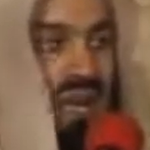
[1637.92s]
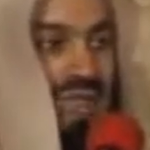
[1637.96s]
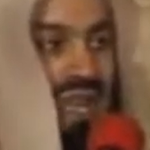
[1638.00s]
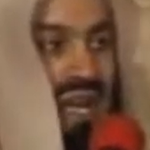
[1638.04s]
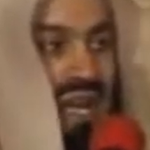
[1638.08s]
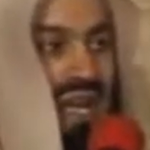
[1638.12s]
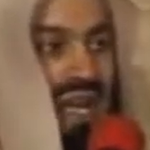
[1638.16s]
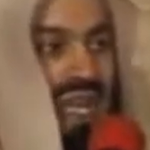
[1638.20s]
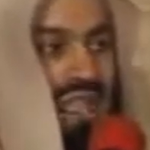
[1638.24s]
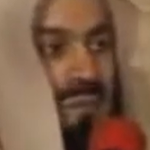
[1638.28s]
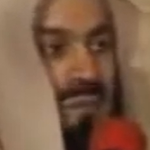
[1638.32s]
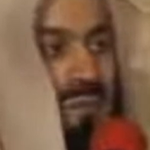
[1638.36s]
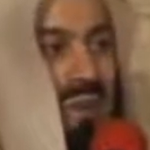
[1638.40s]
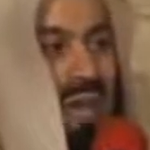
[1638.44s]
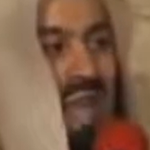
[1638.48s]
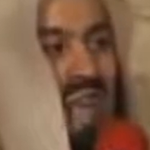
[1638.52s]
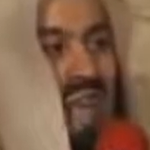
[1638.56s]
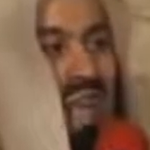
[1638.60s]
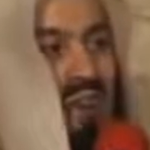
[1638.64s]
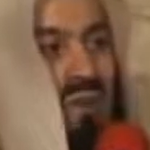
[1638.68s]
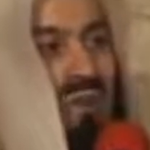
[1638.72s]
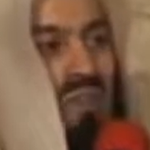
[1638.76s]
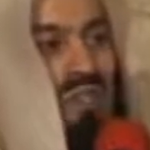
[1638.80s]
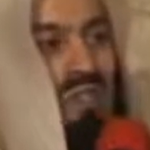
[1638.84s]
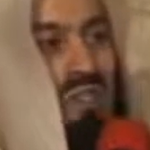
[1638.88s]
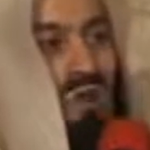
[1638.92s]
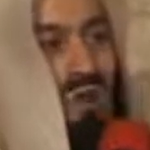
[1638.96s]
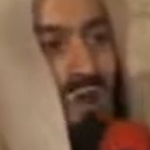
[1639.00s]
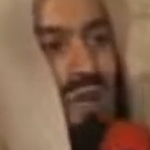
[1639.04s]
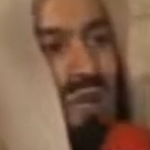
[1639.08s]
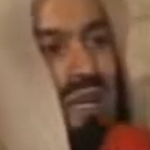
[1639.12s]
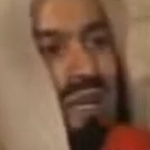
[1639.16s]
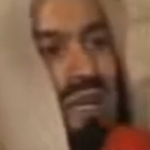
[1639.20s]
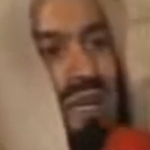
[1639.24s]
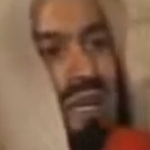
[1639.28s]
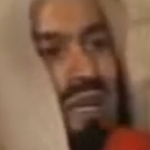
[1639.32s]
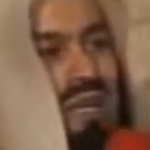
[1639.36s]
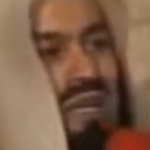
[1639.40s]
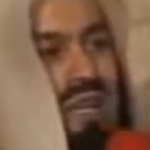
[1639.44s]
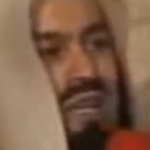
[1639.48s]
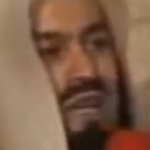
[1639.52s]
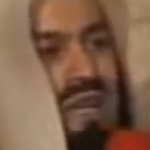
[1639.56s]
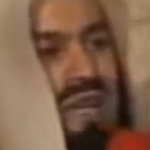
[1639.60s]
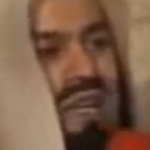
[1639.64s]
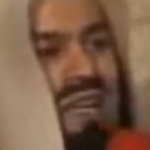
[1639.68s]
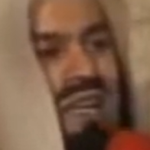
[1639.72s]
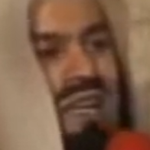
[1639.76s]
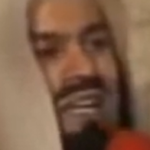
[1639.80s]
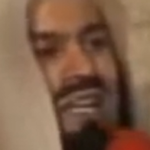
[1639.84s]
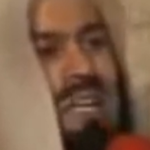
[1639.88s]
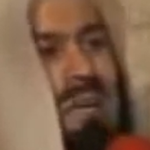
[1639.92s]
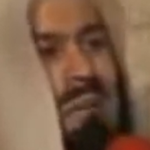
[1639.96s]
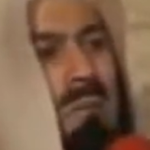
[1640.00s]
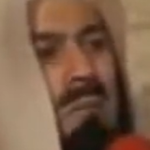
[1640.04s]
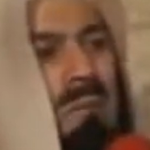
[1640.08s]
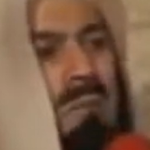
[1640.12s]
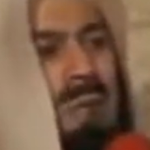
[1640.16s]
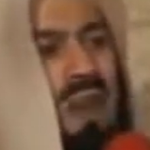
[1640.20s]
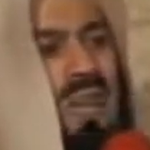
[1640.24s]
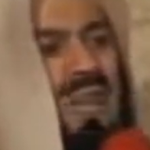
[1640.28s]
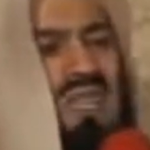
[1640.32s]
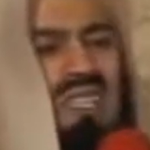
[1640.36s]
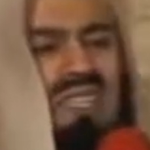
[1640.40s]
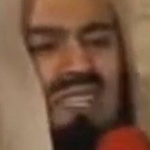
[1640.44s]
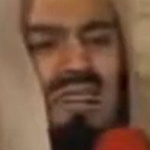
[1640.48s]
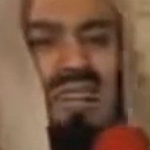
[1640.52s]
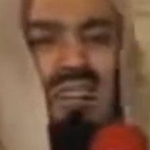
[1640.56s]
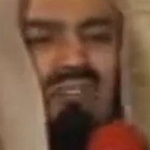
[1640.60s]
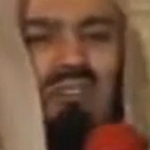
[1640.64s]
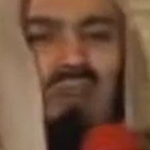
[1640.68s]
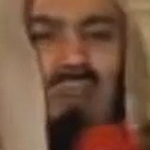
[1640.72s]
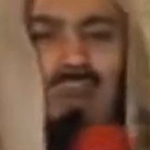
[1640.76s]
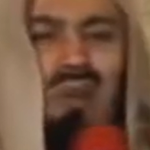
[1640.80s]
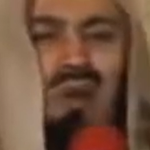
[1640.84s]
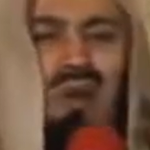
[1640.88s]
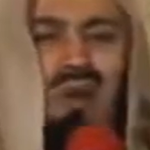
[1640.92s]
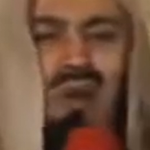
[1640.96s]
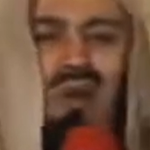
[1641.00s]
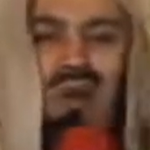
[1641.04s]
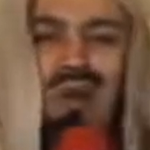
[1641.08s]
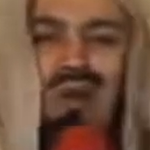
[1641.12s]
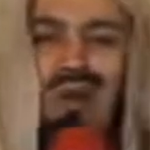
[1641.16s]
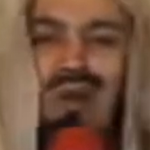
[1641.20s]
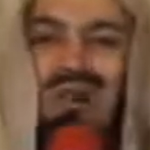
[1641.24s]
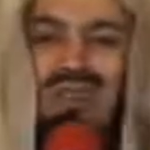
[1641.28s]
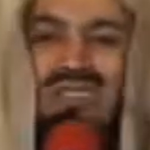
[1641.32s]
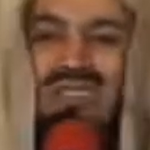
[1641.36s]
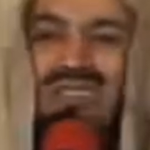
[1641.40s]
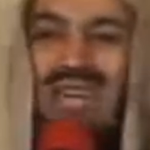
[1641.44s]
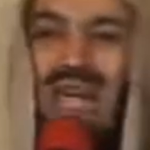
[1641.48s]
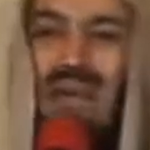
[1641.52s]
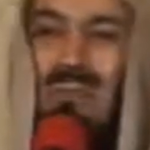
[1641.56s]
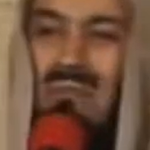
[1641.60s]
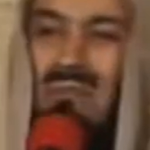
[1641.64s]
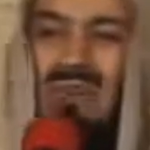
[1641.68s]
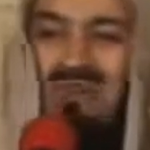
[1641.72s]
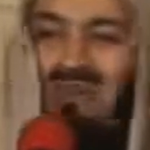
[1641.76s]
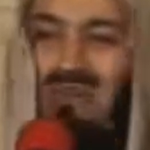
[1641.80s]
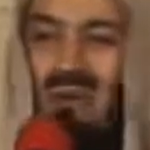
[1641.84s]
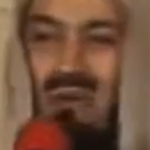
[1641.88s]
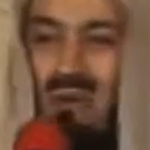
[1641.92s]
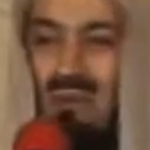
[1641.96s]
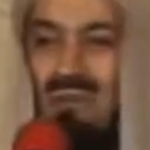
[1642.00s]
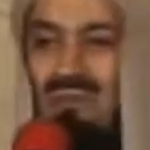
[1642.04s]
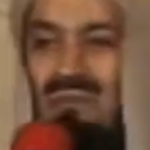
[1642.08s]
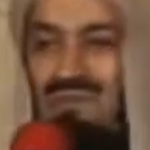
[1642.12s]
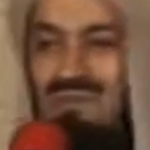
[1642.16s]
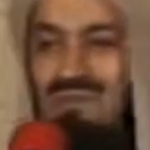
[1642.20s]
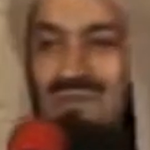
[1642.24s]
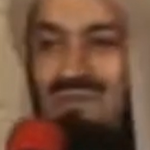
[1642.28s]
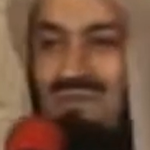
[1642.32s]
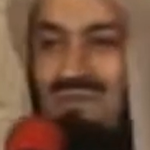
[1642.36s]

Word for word: because Allah's plan was already there in place from a long, long time before.